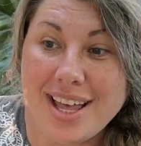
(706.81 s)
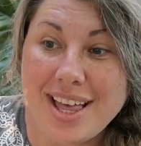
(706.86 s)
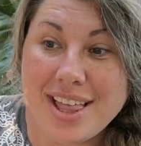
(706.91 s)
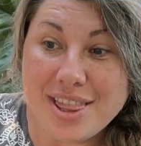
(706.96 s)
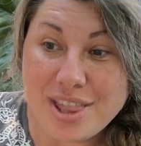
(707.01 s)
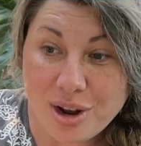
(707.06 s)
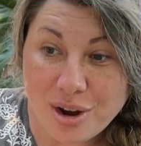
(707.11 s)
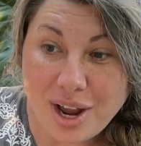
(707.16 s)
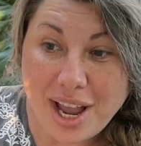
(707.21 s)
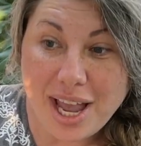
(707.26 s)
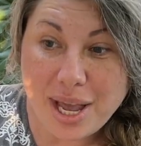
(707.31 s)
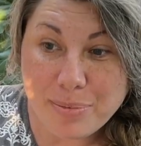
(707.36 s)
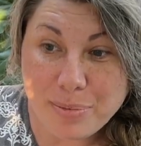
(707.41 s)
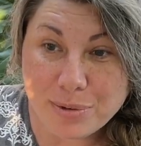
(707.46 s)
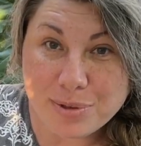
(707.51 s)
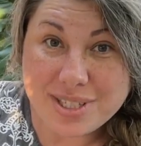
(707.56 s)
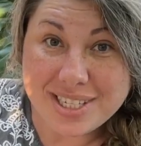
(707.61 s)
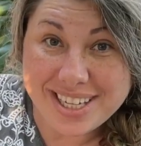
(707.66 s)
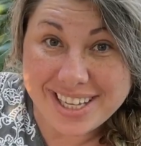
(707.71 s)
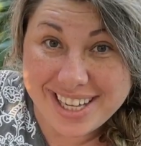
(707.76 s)
they're
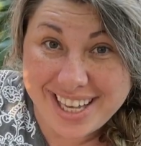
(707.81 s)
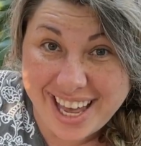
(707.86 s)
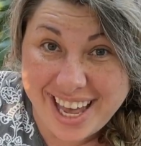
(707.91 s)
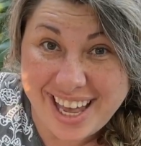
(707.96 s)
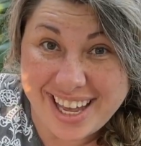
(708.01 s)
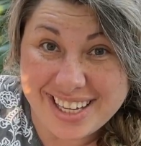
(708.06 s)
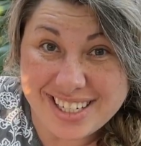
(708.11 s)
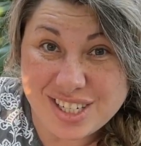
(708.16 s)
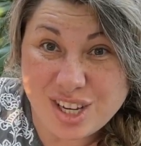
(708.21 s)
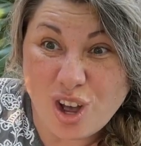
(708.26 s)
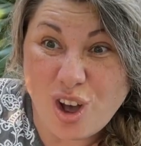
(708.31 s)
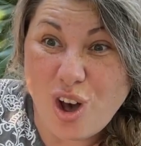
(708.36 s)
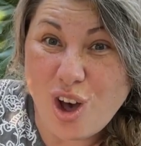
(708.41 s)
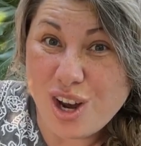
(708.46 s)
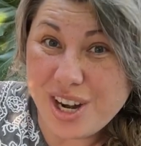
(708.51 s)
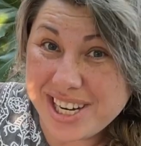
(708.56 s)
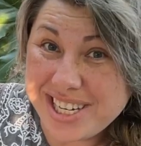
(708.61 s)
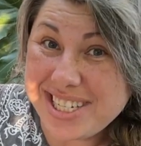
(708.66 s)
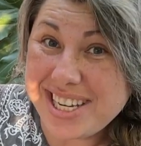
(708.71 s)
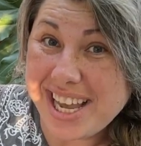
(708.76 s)
able to get
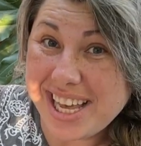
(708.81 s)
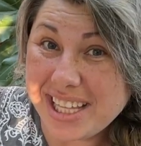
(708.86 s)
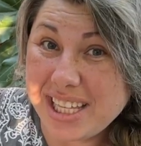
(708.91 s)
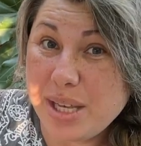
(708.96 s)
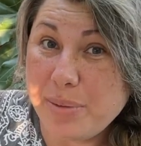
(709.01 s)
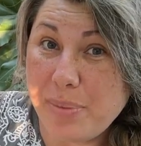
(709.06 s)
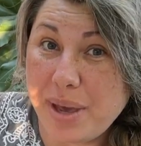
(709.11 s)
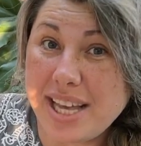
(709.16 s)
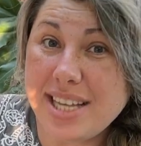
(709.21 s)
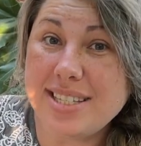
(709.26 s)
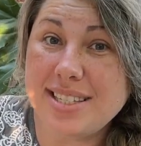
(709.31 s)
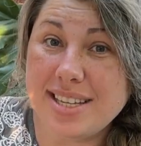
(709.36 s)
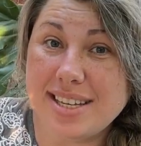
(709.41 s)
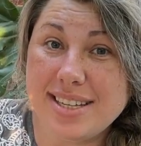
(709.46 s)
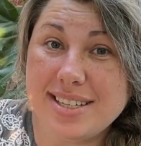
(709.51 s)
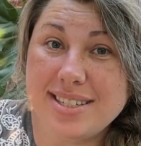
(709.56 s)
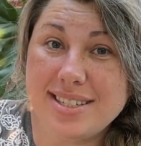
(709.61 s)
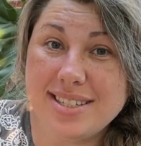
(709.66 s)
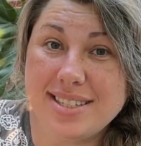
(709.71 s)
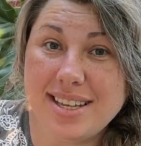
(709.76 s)
on a daily
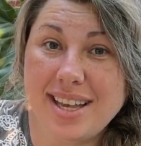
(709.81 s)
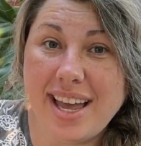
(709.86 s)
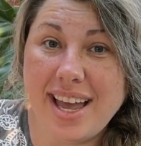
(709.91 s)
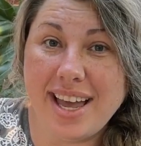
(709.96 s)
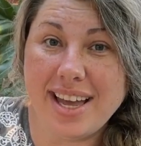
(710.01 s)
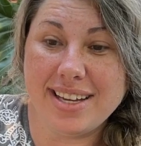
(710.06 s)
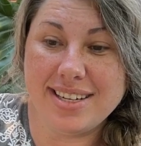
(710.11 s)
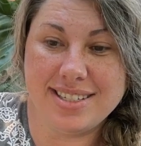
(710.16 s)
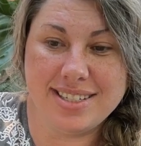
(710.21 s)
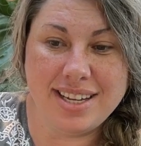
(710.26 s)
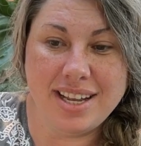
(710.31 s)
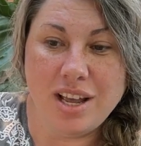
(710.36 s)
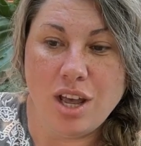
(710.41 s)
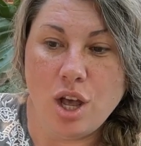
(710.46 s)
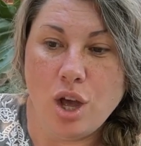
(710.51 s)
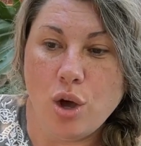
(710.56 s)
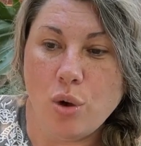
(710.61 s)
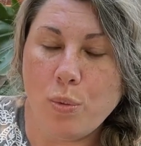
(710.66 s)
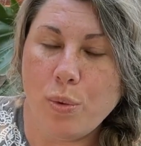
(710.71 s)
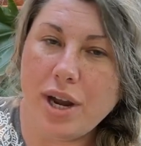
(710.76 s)
basis, and
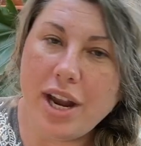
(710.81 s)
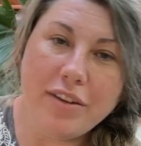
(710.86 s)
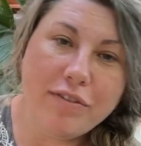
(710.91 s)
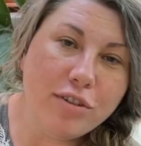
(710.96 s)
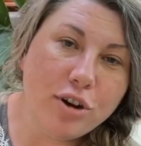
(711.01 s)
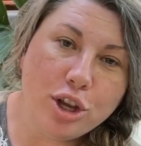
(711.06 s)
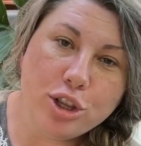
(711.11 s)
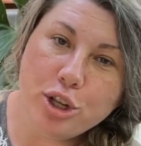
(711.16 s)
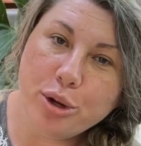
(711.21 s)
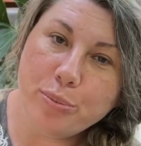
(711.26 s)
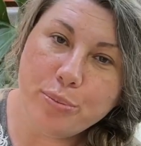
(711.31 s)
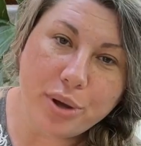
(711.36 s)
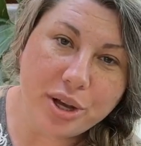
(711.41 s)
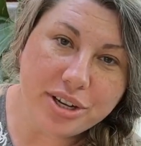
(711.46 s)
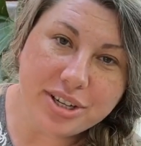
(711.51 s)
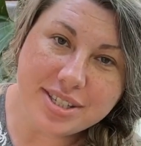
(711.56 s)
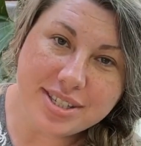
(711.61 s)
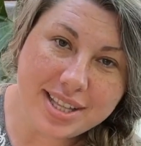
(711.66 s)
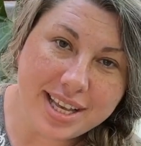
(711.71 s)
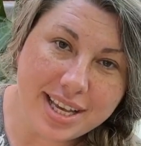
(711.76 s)
whatever other
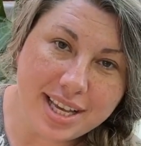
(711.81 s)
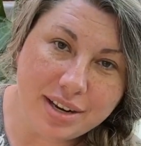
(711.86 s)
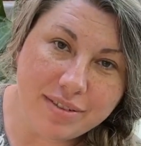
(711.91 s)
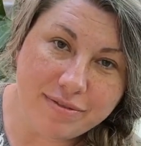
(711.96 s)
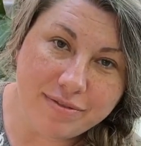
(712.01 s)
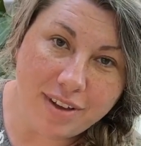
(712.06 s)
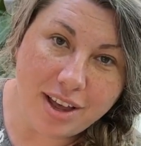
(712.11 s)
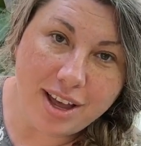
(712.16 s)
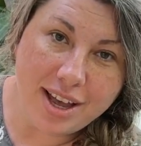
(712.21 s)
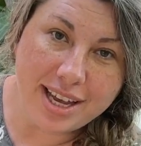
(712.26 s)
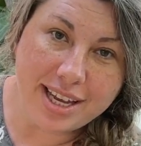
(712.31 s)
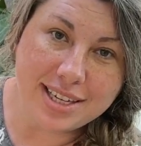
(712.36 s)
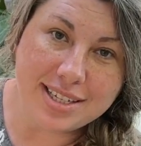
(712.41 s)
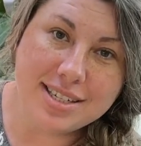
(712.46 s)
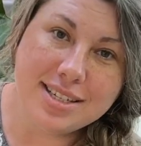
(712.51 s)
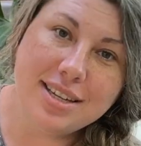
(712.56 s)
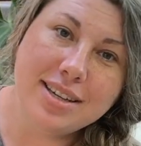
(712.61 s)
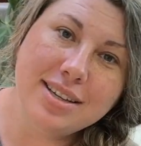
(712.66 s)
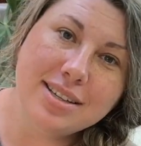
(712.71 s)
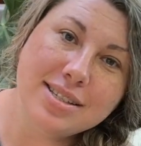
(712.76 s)
bugs they can
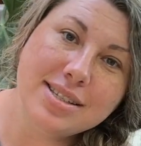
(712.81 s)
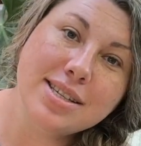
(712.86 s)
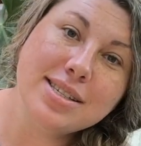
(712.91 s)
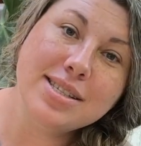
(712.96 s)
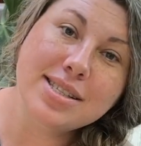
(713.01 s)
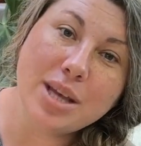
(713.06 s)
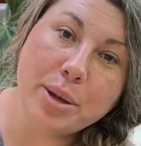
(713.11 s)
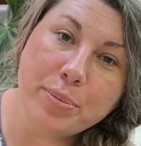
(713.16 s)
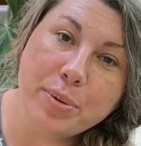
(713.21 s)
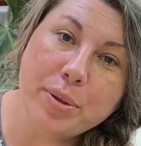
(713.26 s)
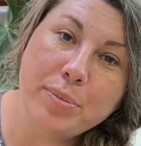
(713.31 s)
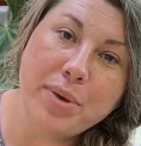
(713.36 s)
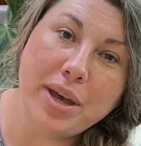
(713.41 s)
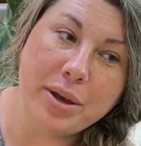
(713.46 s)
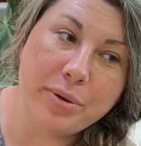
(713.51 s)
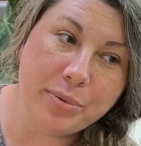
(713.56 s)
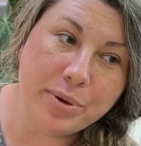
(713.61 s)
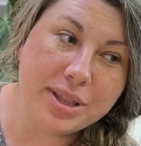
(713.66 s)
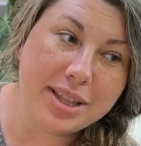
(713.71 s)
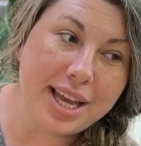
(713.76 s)
find to
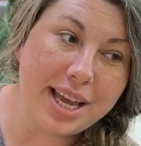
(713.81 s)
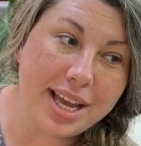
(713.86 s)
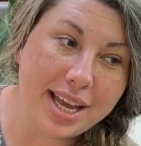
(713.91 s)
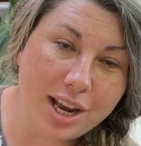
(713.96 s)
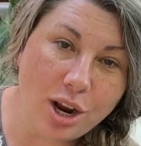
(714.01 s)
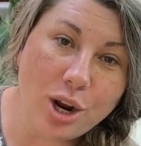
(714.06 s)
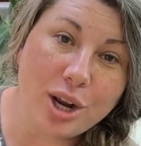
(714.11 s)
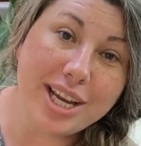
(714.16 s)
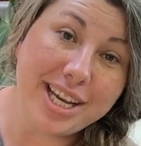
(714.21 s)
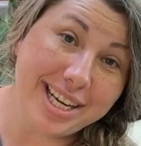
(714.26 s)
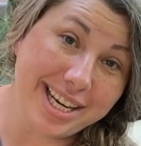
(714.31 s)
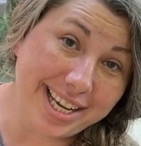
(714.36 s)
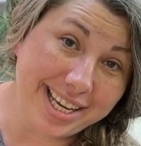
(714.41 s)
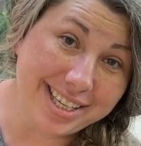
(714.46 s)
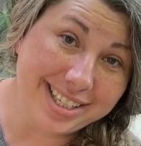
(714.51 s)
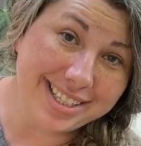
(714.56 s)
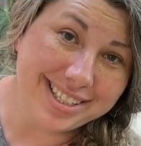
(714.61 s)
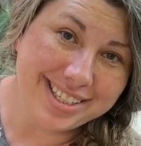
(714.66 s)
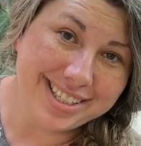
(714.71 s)
supplement what they are eating.